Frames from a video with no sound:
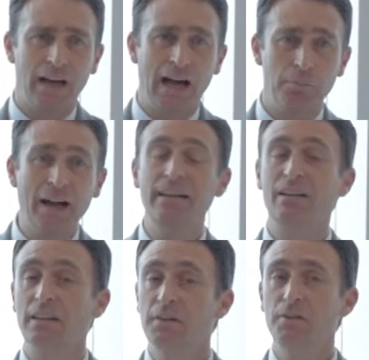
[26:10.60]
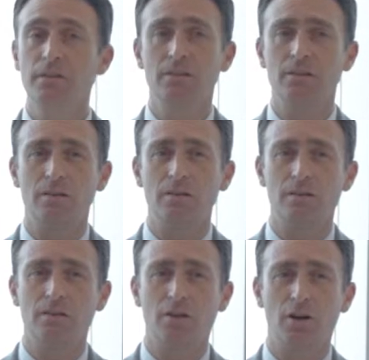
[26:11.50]
Am I a leader?
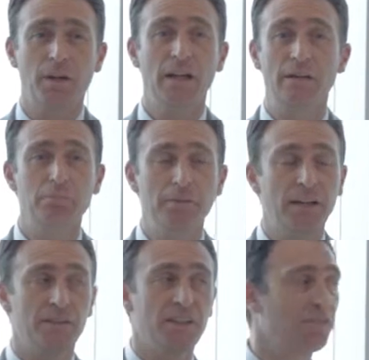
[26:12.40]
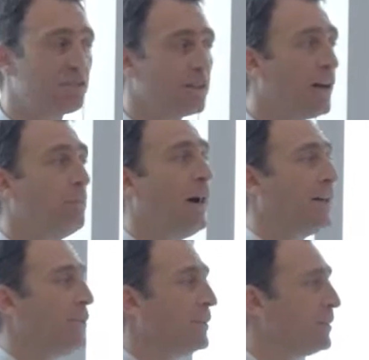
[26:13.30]
Or maybe I'm just a
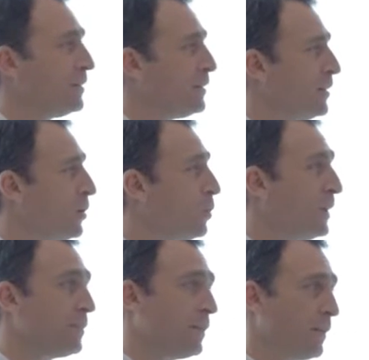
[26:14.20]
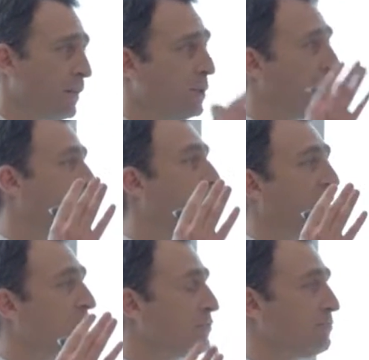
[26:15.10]
manager who went through the
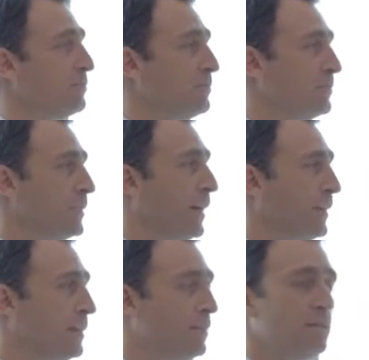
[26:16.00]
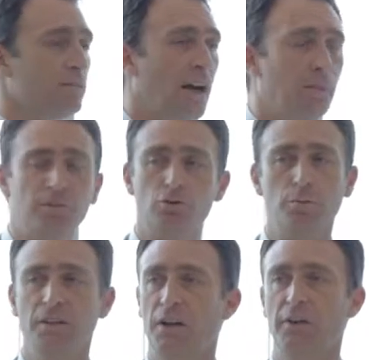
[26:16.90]
ranks and then happens to
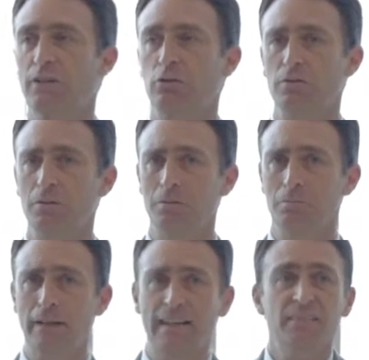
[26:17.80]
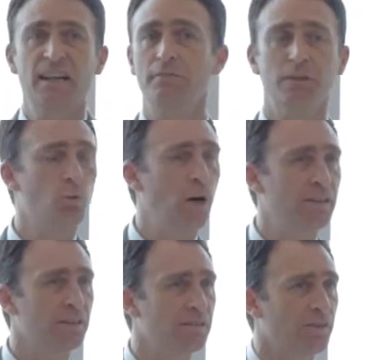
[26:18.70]
be director, but doesn't have the
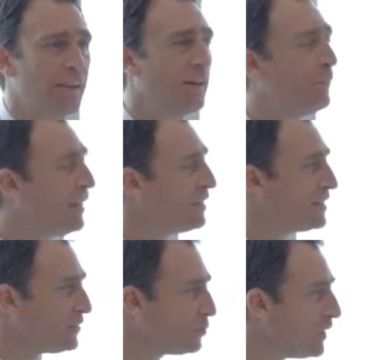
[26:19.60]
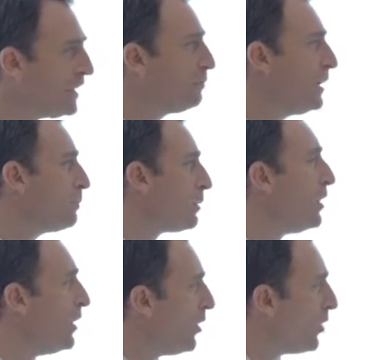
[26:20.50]
qualities or the capacity to lead people
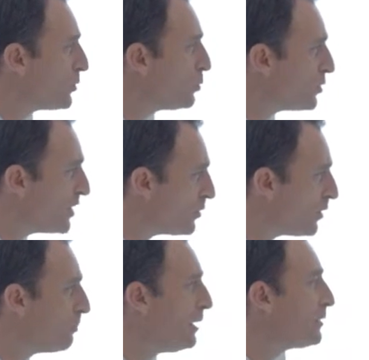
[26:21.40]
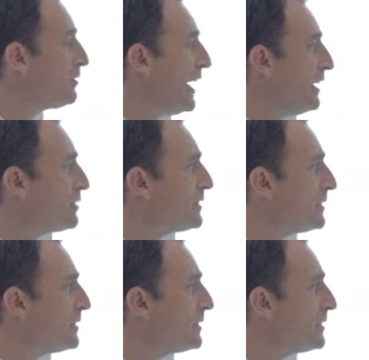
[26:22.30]
or to transform people's lives.